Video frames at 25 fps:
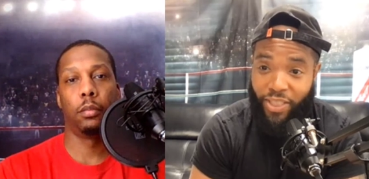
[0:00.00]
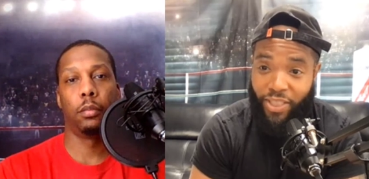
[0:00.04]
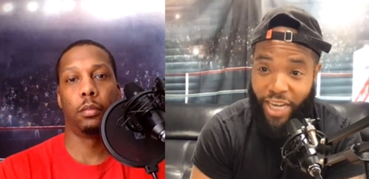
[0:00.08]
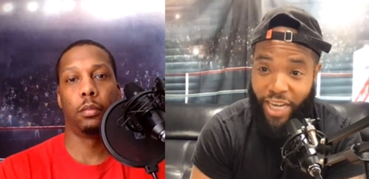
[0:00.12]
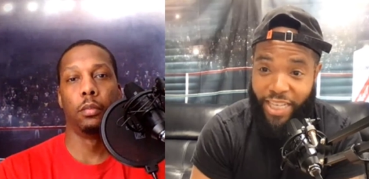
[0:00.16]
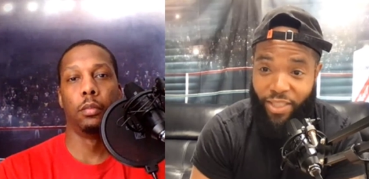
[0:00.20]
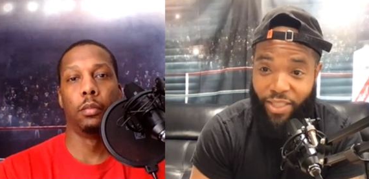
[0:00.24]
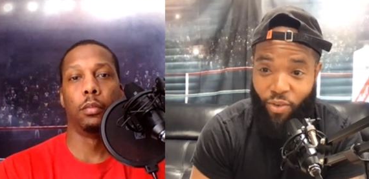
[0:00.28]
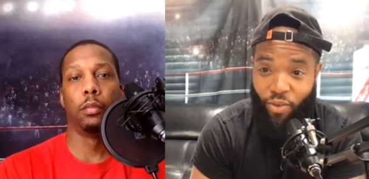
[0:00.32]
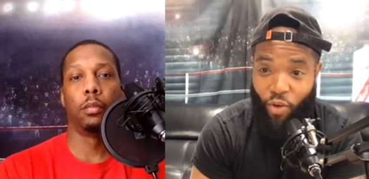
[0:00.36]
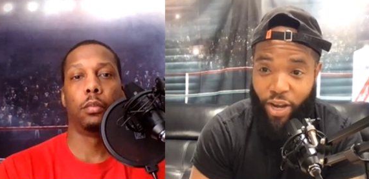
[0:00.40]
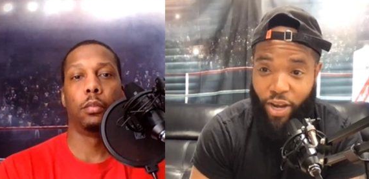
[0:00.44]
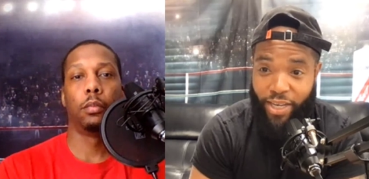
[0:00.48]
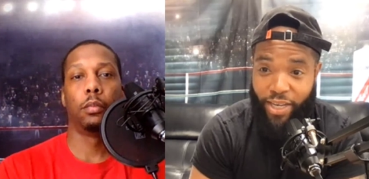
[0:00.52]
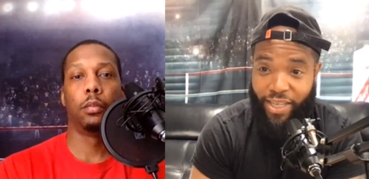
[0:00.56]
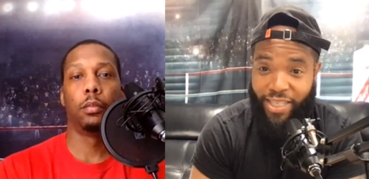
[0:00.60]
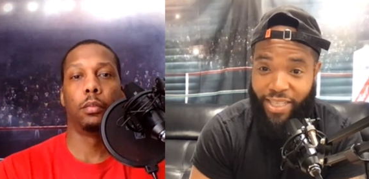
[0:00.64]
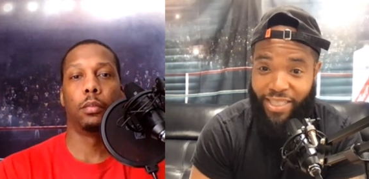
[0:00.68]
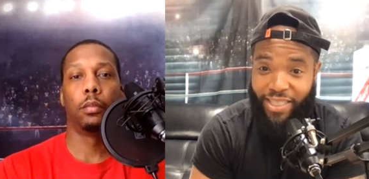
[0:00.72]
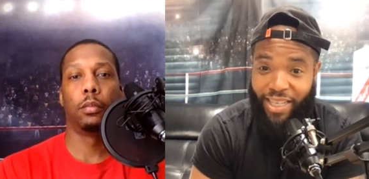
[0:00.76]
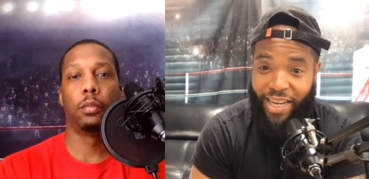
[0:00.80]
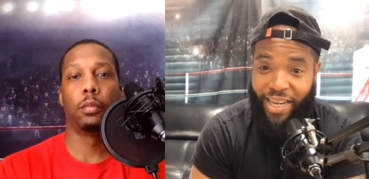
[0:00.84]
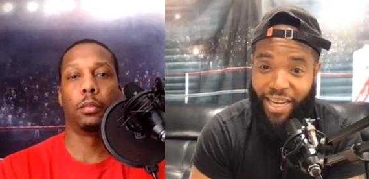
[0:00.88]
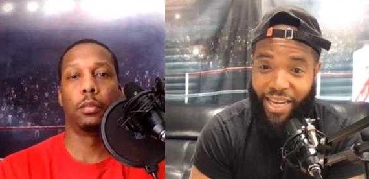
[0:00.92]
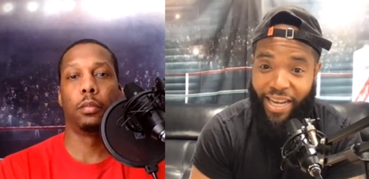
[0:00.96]
Speaker 1: chase
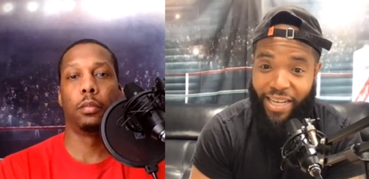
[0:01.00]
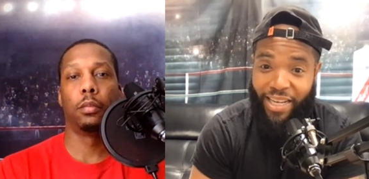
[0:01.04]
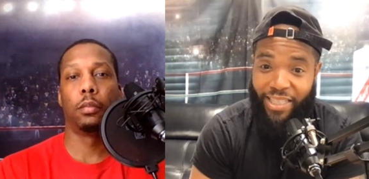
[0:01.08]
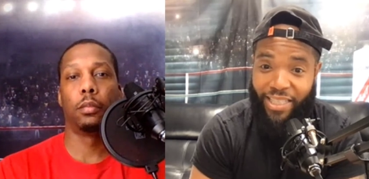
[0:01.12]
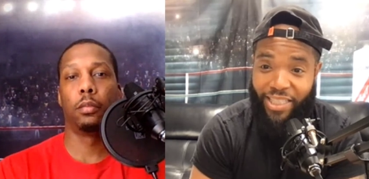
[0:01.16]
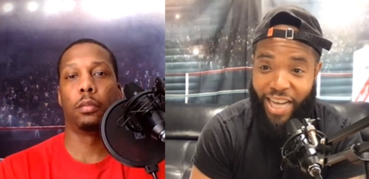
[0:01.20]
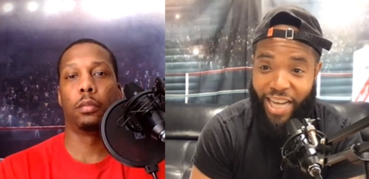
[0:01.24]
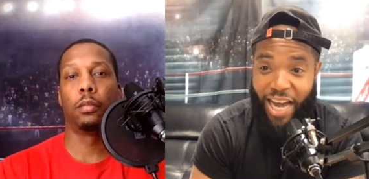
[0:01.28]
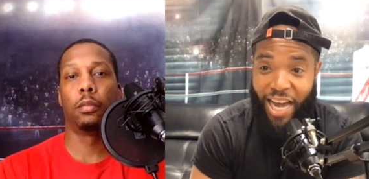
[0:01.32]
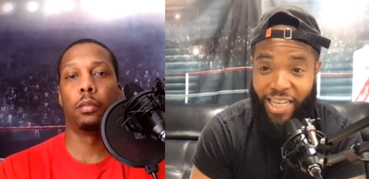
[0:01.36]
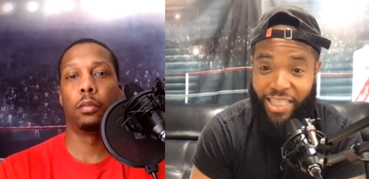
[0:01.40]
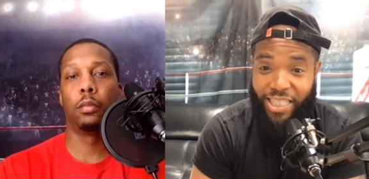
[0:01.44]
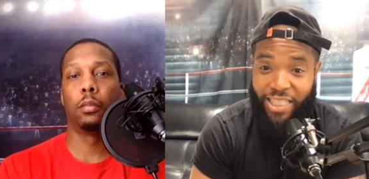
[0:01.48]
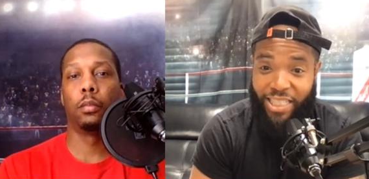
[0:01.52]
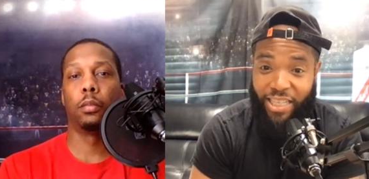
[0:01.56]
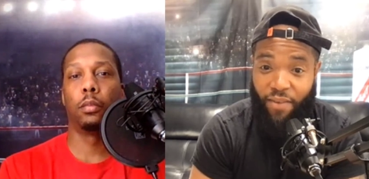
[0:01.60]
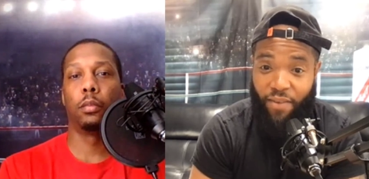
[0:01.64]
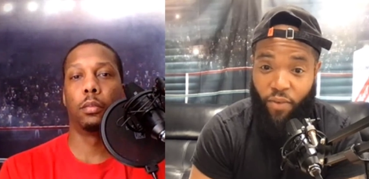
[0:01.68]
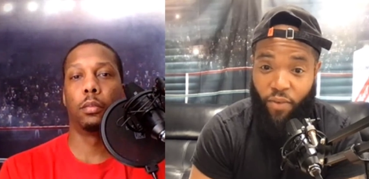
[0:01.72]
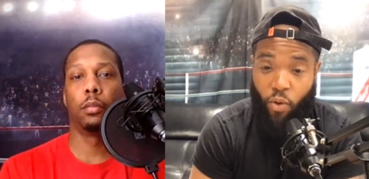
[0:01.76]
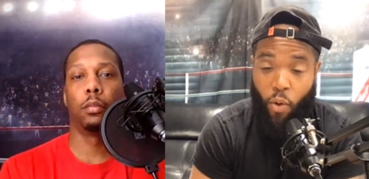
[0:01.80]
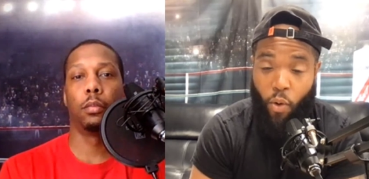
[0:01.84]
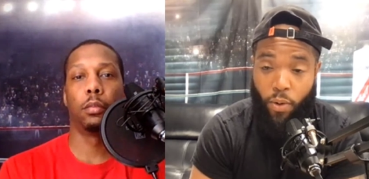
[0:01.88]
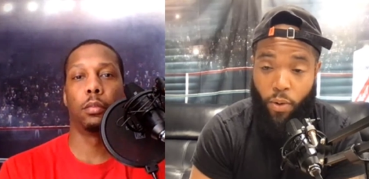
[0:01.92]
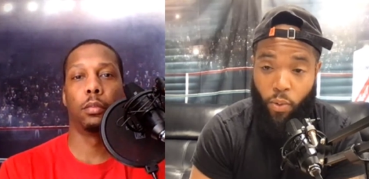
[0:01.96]
greatness and challenge
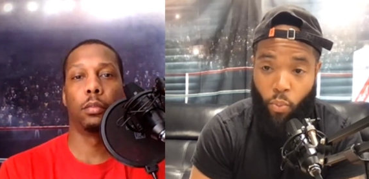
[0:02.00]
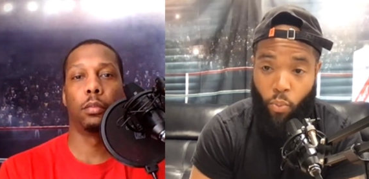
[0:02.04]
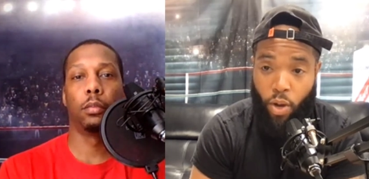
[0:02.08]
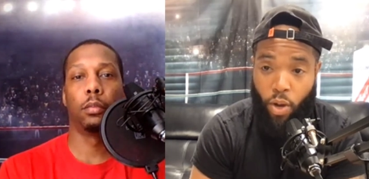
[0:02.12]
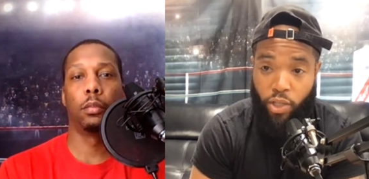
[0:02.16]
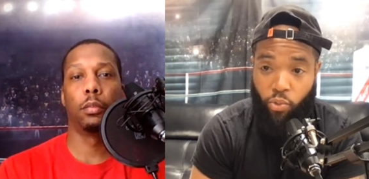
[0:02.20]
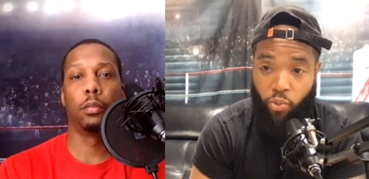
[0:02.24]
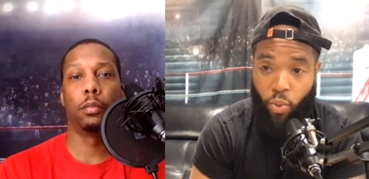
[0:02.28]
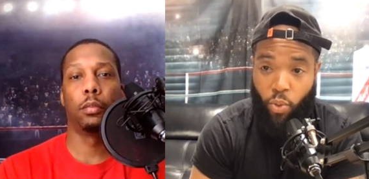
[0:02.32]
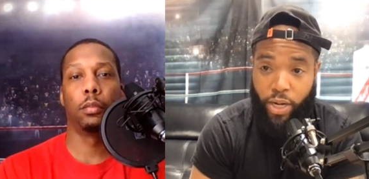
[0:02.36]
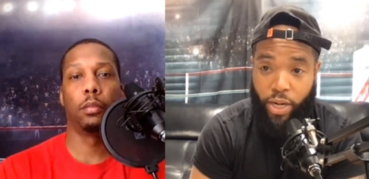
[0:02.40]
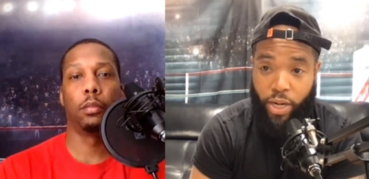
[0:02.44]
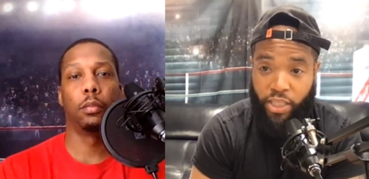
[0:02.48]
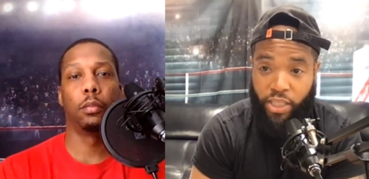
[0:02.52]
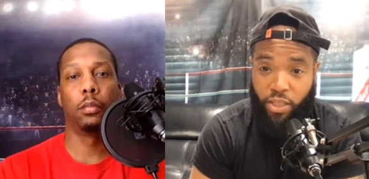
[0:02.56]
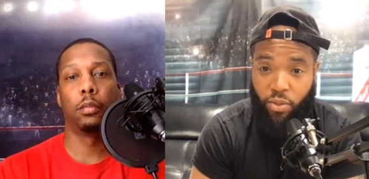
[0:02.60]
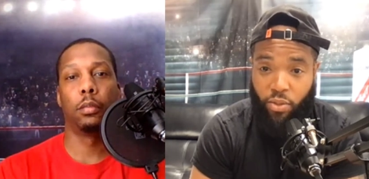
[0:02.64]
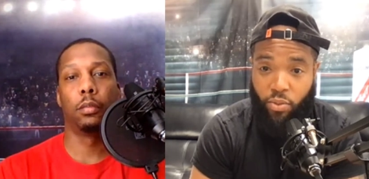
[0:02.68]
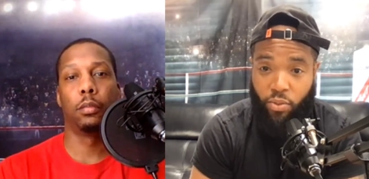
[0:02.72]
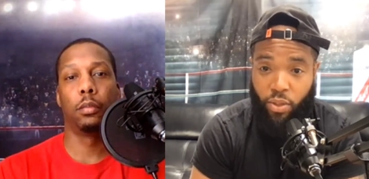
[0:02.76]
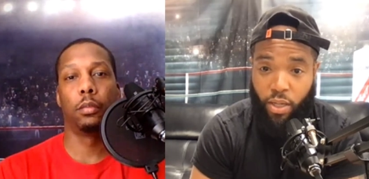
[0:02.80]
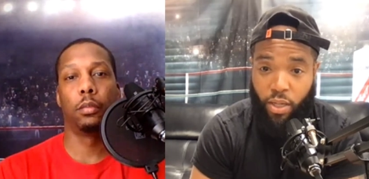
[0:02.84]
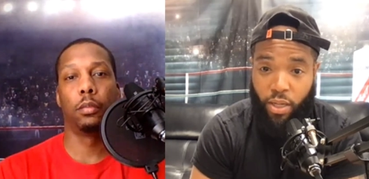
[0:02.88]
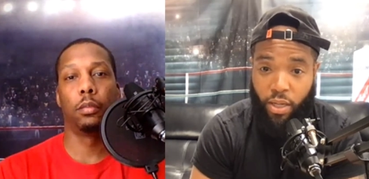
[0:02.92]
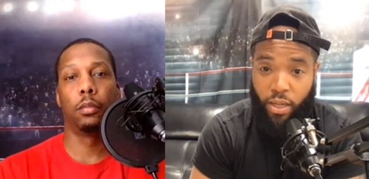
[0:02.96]
himself and go up to
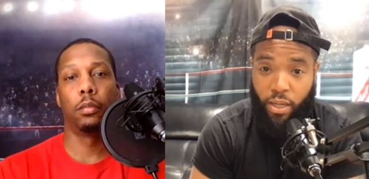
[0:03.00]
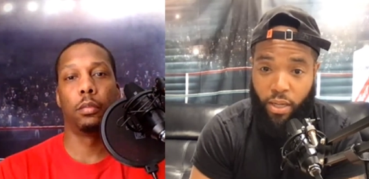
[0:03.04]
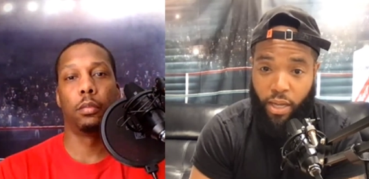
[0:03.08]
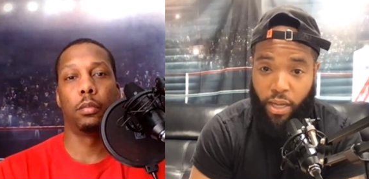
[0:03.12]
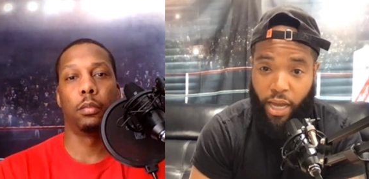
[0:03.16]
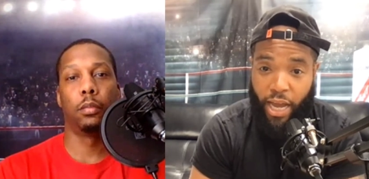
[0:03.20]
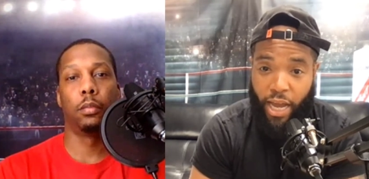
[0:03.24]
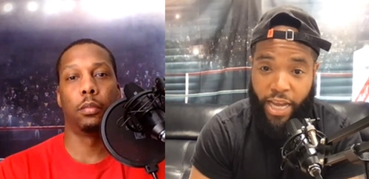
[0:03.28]
122.